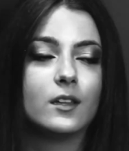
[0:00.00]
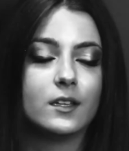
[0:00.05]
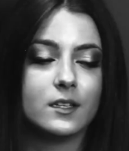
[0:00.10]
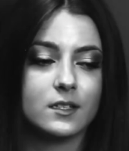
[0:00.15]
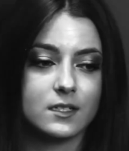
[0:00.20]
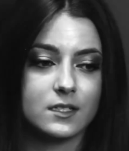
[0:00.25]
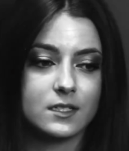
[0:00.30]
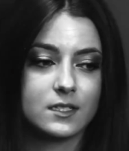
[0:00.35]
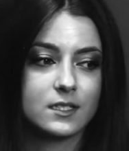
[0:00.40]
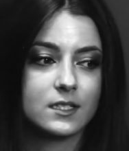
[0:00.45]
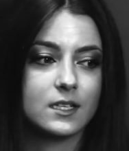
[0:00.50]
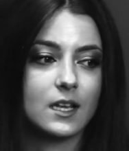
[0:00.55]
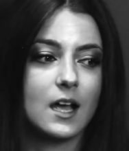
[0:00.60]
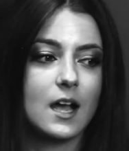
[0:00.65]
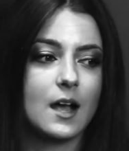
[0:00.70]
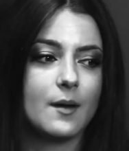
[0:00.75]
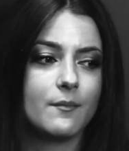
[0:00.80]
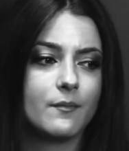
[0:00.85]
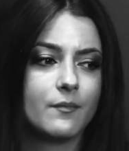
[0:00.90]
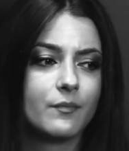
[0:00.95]
And
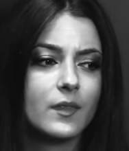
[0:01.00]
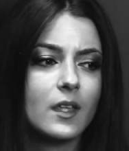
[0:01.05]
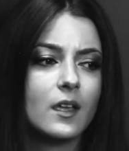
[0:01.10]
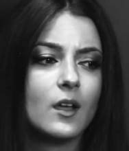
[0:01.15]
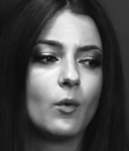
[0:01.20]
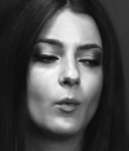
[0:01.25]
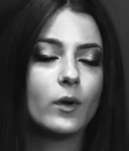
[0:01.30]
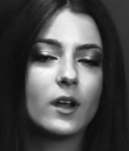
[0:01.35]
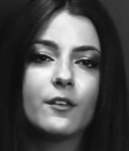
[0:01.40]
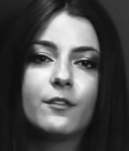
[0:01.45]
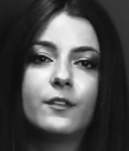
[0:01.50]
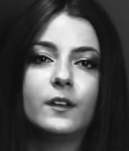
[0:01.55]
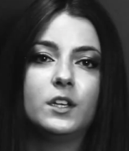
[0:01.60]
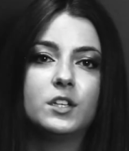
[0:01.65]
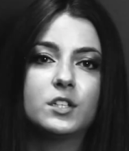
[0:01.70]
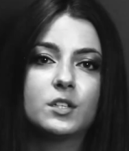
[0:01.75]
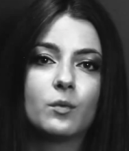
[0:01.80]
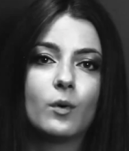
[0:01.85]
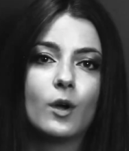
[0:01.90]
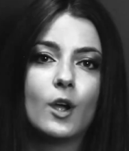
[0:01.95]
um, when I
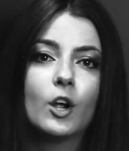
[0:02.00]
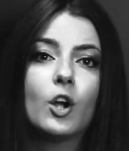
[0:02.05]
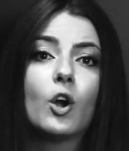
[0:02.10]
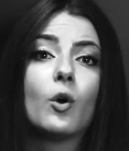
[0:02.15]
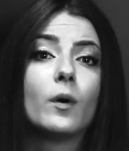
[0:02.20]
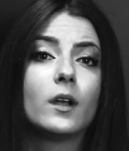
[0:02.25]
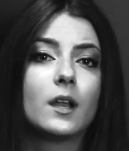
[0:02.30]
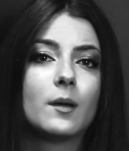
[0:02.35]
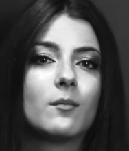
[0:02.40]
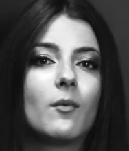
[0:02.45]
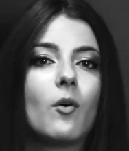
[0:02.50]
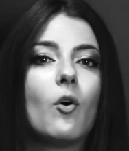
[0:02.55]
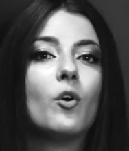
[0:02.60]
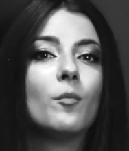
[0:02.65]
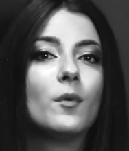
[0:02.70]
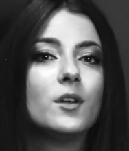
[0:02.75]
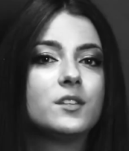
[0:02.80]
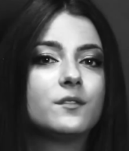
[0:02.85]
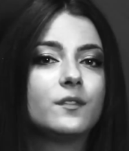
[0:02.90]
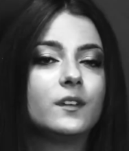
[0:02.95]
finish a work or when I'm
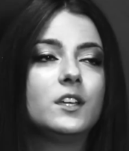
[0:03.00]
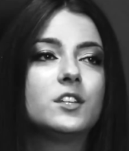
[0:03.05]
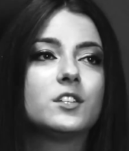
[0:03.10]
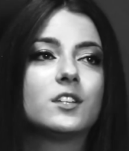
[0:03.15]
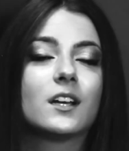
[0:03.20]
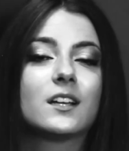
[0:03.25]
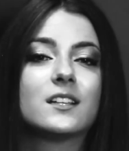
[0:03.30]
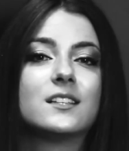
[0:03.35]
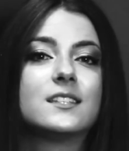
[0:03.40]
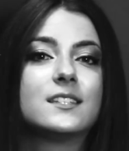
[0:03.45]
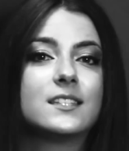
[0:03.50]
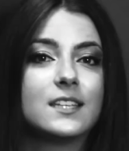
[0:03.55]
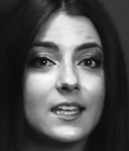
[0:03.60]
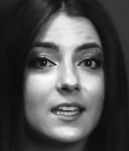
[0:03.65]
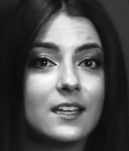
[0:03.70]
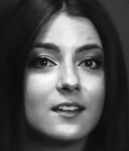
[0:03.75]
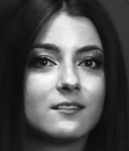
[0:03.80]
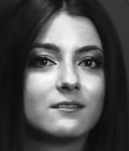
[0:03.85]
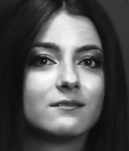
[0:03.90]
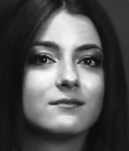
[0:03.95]
almost finished and I can see
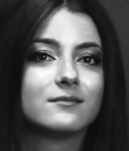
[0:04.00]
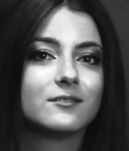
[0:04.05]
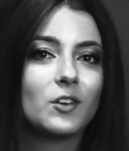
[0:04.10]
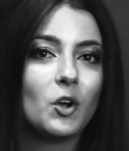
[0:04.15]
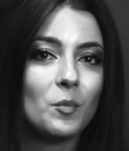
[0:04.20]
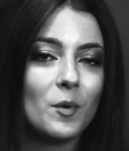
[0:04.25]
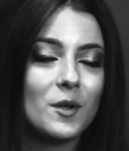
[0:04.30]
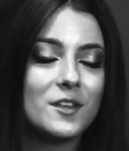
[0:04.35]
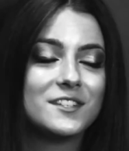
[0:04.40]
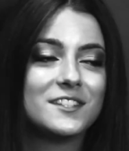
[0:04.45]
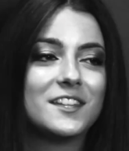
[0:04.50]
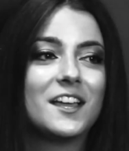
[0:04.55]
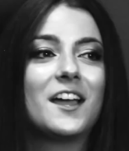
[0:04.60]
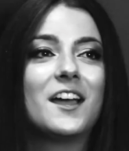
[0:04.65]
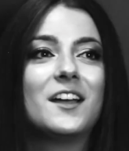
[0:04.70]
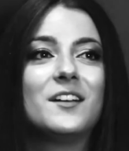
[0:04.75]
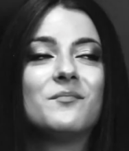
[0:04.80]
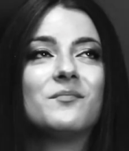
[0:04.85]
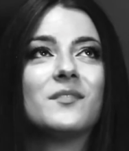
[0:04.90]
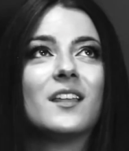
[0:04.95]
it almost
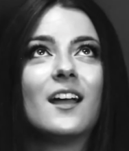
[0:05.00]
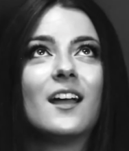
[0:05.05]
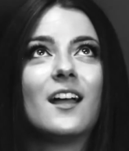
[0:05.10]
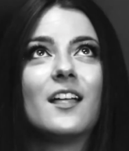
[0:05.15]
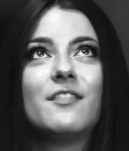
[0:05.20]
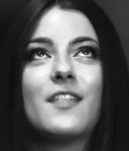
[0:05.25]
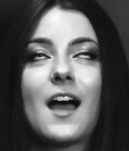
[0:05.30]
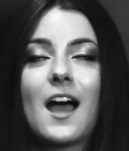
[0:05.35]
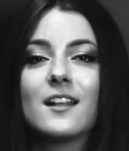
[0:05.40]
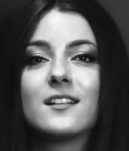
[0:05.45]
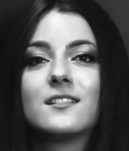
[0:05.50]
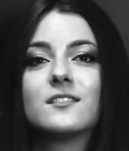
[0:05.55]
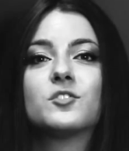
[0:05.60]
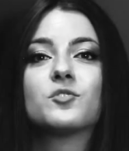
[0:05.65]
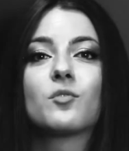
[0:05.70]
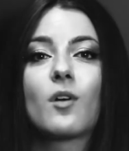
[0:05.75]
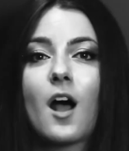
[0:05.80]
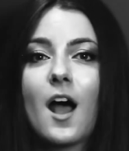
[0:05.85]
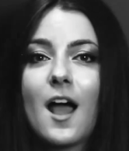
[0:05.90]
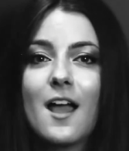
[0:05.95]
there, that
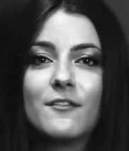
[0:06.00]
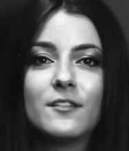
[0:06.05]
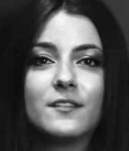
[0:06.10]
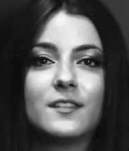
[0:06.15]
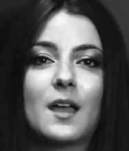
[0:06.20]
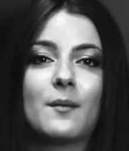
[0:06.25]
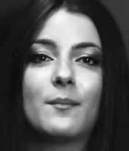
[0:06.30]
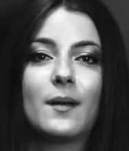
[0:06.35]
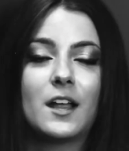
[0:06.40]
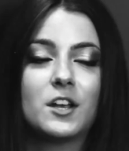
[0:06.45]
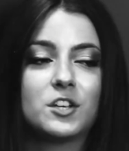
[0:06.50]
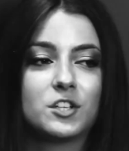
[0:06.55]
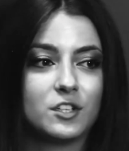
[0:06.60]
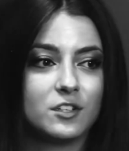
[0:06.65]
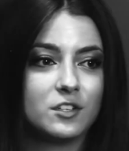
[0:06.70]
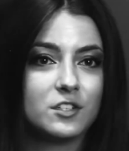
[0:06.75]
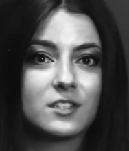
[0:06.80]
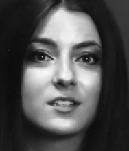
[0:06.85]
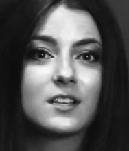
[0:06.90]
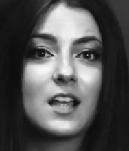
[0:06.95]
drive and that
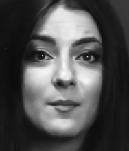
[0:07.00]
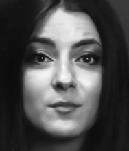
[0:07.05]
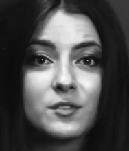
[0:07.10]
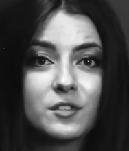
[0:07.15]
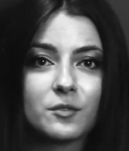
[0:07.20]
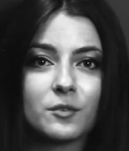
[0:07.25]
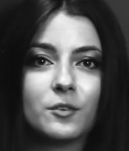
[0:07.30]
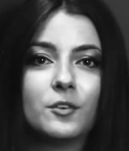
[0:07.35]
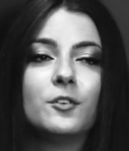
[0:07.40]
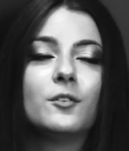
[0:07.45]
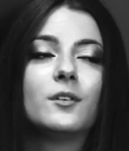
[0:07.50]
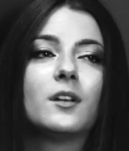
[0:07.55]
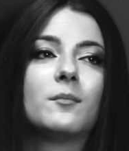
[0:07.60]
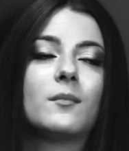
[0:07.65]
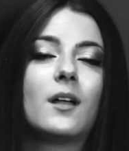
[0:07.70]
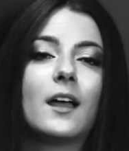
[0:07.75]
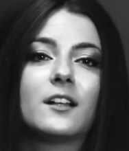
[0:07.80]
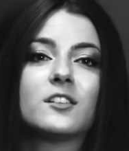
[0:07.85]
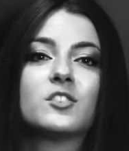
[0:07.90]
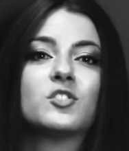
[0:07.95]
passion just comes through, and I'm
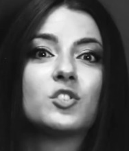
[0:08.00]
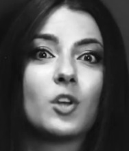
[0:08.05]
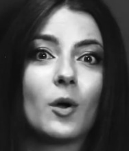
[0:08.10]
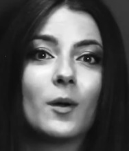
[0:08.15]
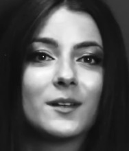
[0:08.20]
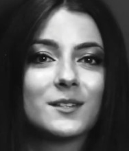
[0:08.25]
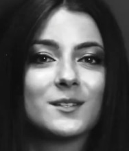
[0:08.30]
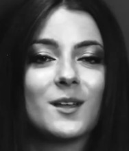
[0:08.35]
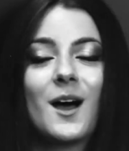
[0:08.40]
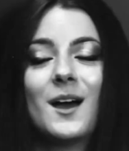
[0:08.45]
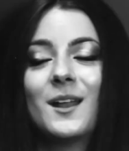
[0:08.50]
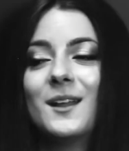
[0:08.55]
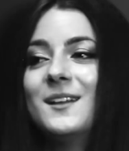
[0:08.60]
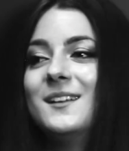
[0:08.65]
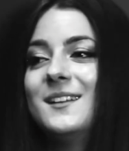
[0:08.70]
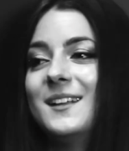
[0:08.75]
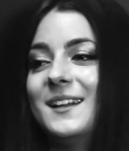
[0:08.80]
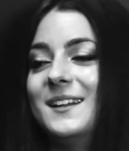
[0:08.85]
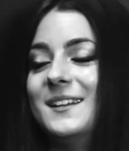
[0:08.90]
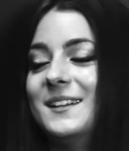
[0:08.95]
like so
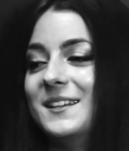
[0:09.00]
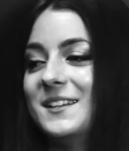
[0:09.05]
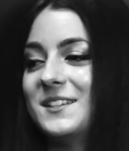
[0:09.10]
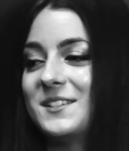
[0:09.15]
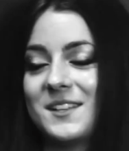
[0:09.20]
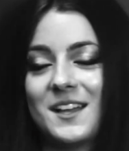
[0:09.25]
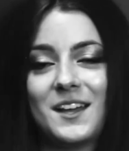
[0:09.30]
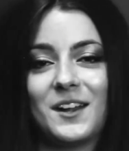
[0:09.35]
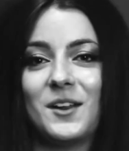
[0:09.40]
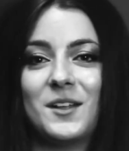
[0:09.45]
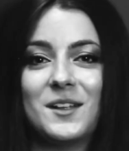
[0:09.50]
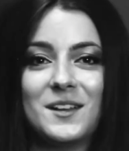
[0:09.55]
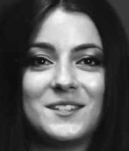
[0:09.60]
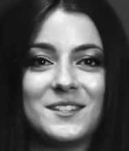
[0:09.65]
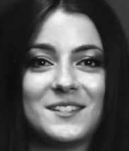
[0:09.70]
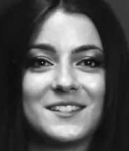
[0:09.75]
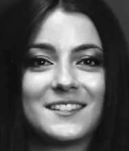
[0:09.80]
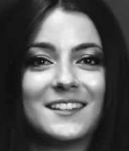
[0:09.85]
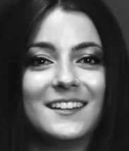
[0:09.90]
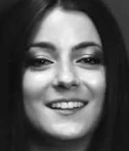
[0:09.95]
excited, and I don't know,
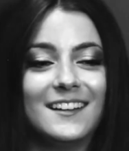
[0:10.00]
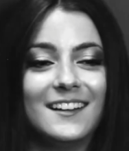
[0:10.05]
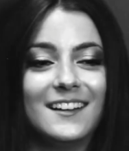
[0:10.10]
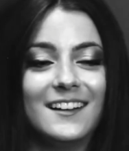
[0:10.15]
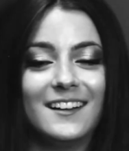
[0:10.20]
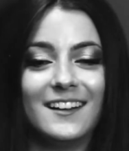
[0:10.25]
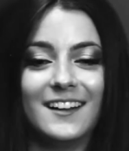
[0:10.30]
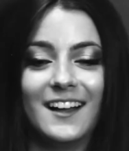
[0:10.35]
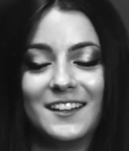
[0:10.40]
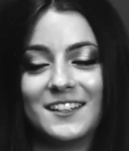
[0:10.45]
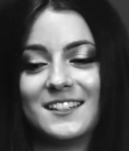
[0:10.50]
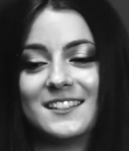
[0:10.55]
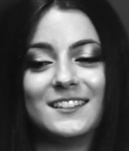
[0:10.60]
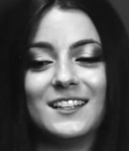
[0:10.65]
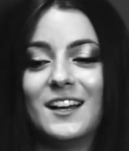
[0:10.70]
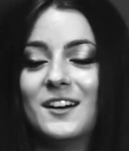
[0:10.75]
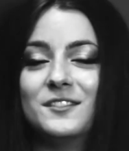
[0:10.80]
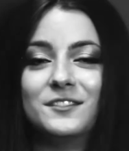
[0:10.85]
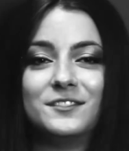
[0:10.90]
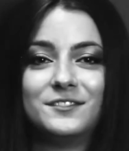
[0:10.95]
just I just
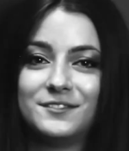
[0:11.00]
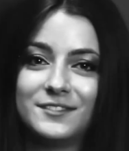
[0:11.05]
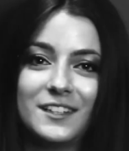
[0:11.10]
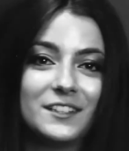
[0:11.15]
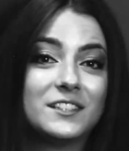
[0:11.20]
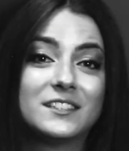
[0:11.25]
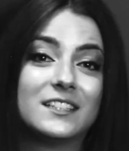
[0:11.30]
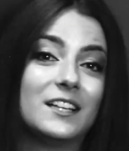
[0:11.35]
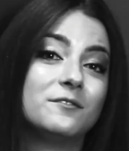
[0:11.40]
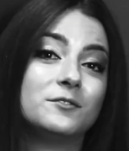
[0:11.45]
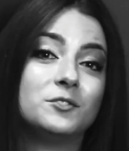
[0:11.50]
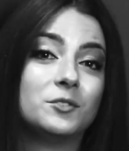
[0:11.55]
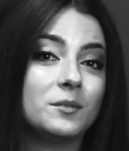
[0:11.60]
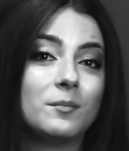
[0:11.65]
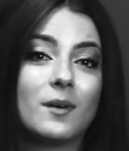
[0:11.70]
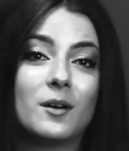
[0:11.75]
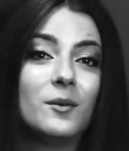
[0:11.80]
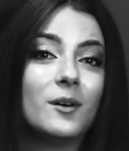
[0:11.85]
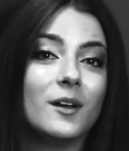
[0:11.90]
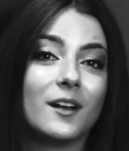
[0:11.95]
love I just love doing
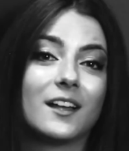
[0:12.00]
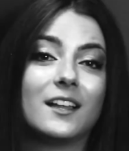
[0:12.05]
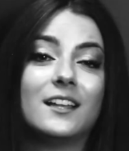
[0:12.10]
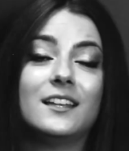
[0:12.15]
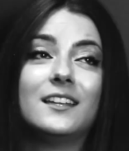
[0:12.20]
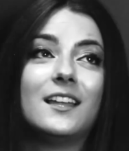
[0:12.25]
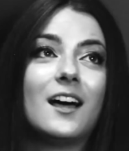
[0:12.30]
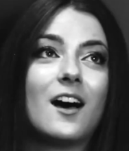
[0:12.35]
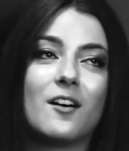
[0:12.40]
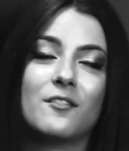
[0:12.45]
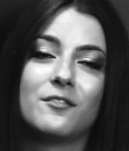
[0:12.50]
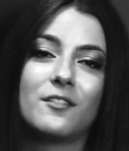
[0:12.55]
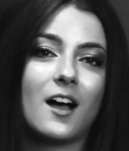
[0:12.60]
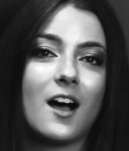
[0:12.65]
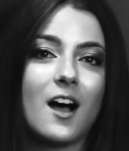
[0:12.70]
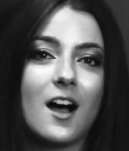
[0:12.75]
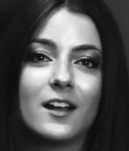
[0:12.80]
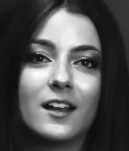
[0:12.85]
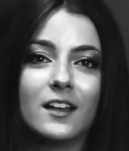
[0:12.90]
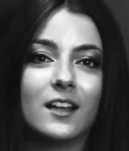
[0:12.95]
my work. I love
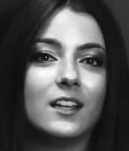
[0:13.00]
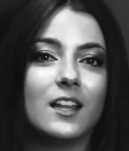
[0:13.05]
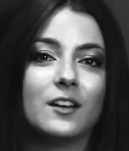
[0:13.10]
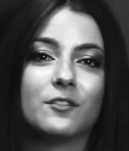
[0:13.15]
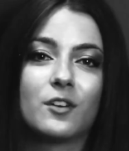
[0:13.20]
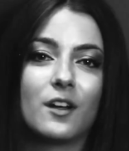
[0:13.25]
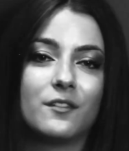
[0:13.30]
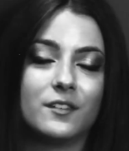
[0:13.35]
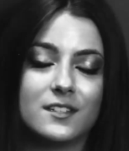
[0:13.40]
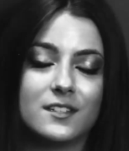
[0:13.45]
art and I love graphic